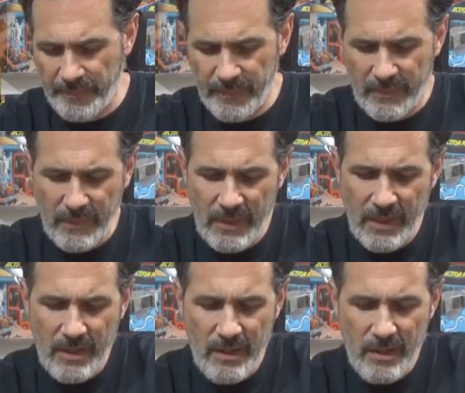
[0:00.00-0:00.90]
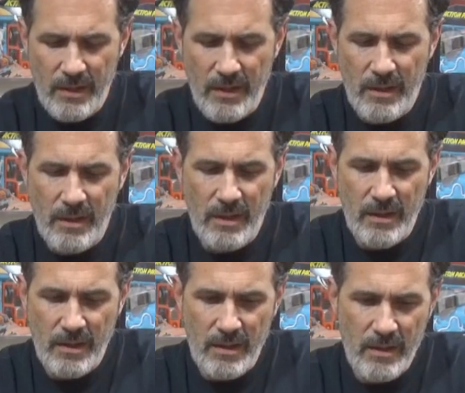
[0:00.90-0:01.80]

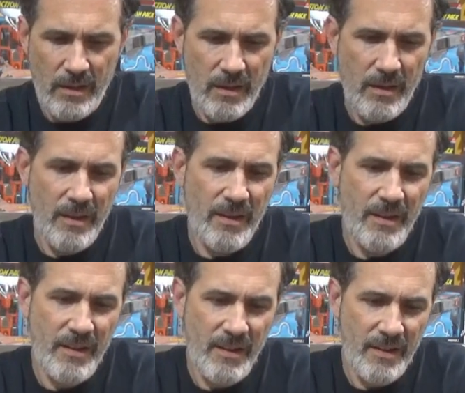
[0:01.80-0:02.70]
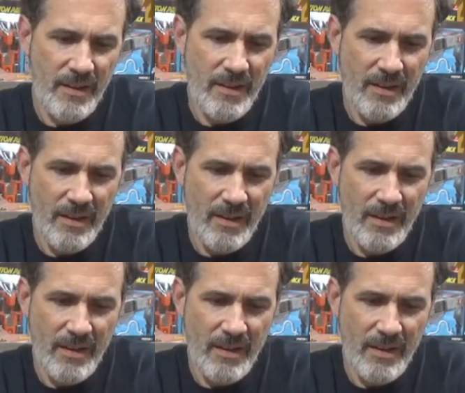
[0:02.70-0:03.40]
(no one is talking)